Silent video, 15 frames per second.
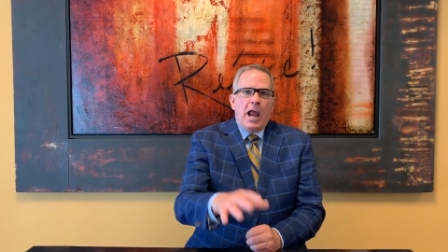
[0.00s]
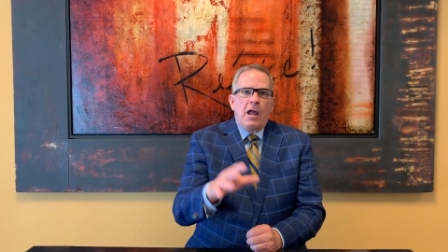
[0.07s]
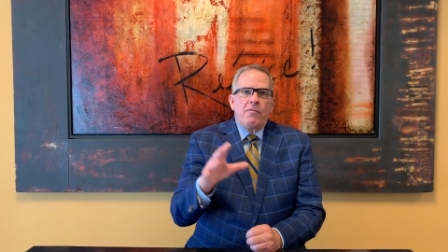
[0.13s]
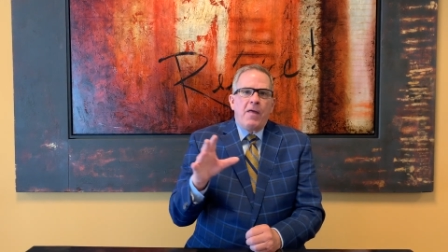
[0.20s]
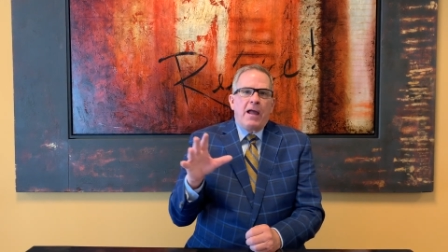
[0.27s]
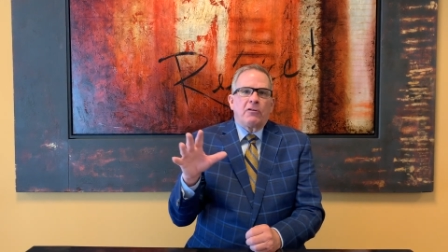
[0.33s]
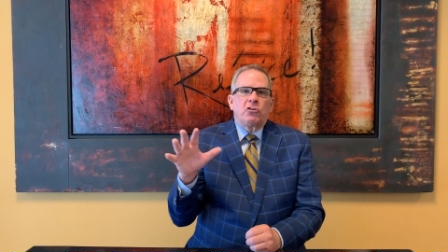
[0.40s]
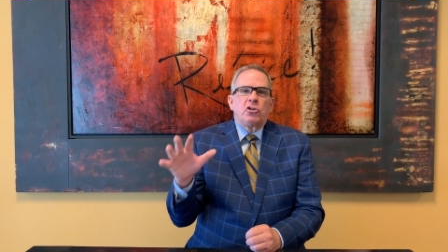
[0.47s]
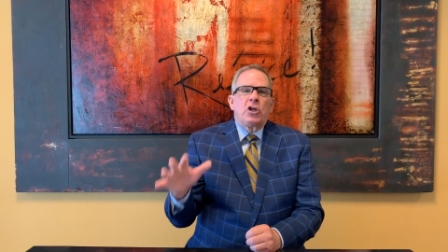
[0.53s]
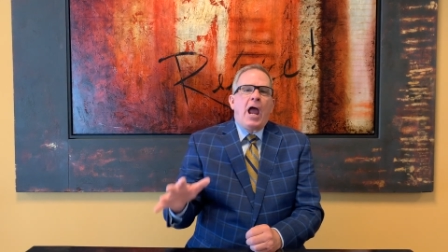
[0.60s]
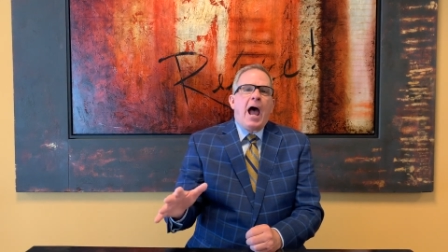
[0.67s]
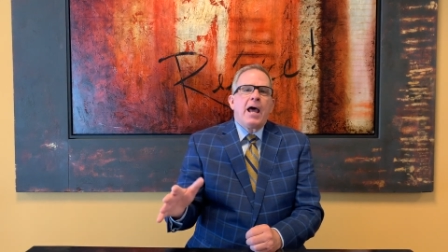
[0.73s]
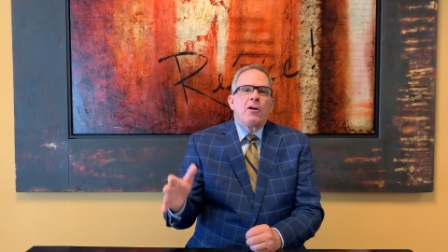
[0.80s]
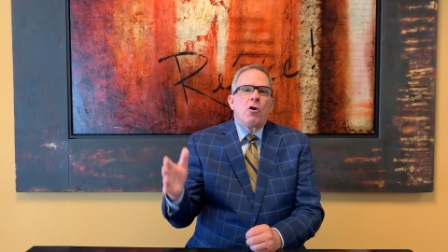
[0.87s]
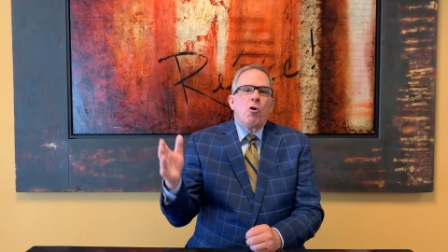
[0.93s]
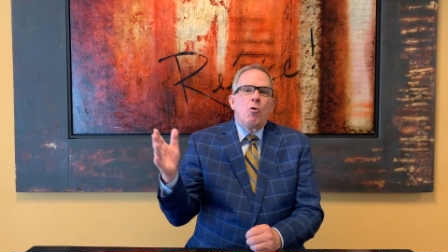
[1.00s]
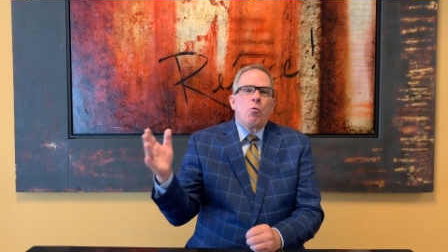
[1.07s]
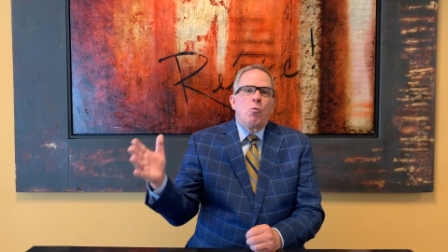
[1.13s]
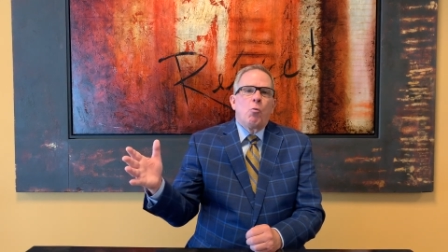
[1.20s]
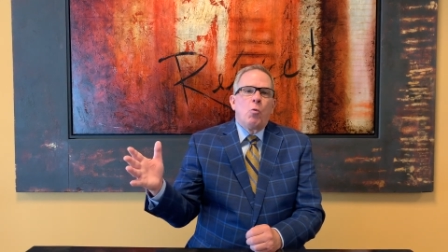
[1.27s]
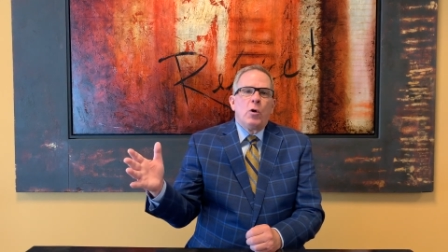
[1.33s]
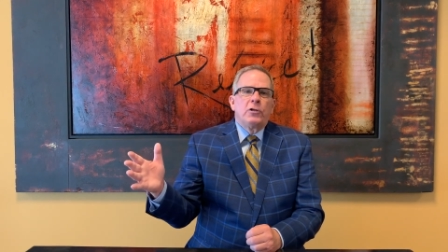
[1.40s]
And that shadow
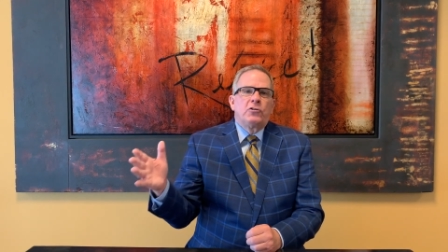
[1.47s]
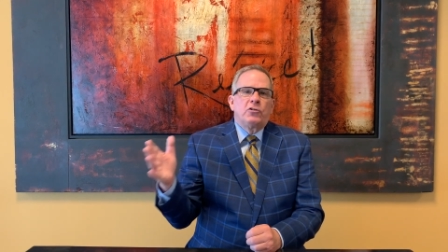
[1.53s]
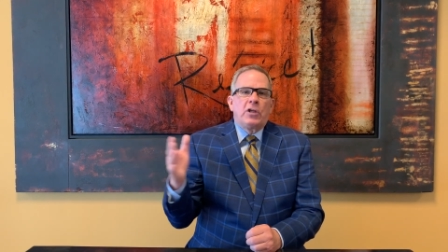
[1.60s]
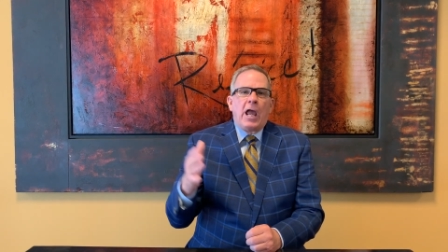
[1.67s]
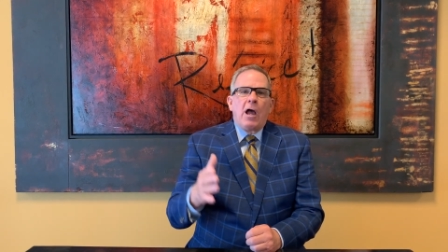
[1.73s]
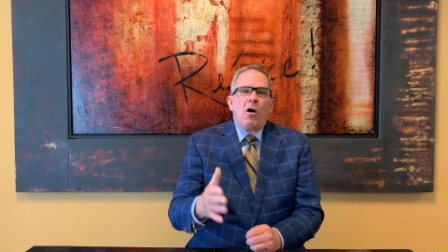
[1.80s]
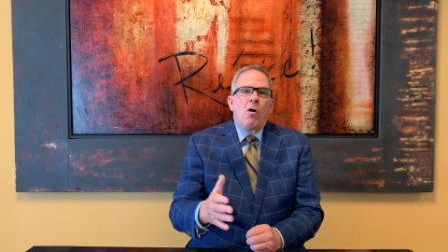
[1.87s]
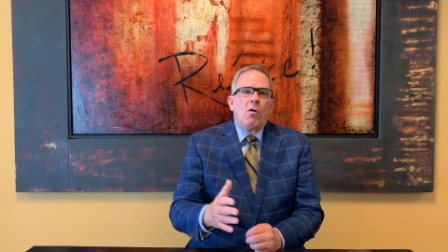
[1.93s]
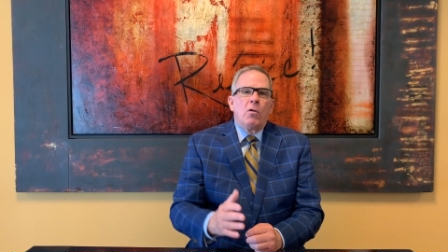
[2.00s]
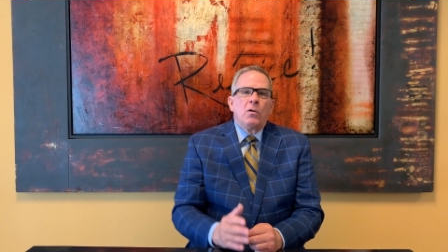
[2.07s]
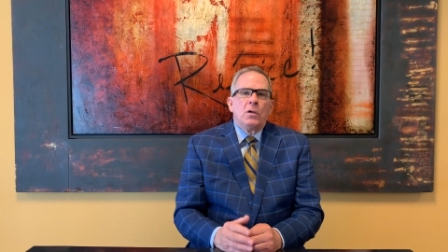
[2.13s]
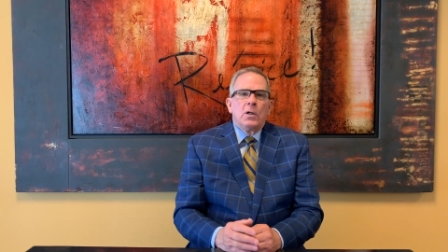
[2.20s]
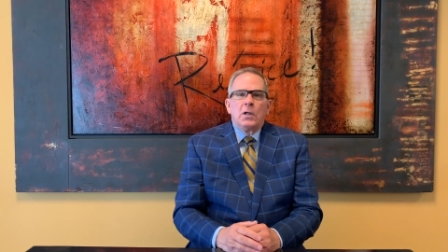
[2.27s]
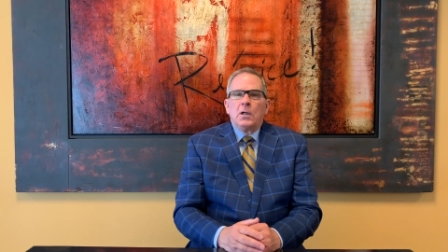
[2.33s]
would tell